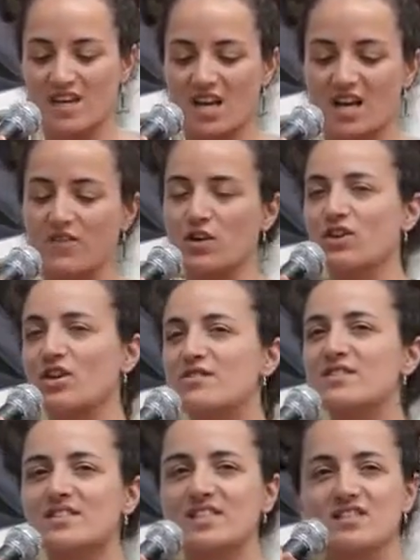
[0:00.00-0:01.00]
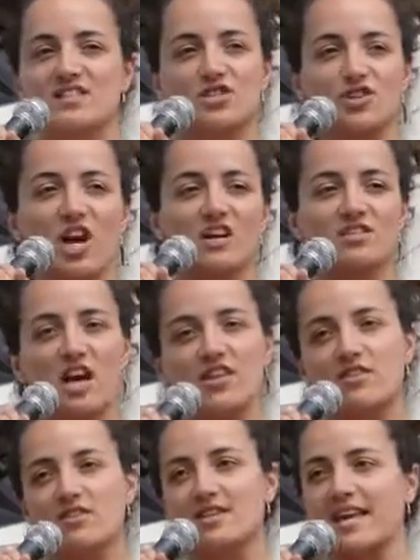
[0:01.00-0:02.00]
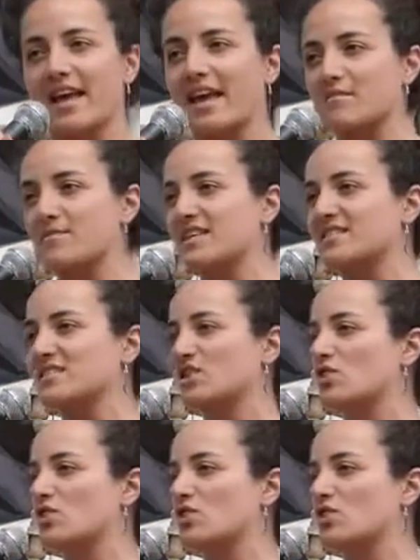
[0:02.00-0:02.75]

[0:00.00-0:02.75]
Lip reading: If you use illicit drugs other than cannabis,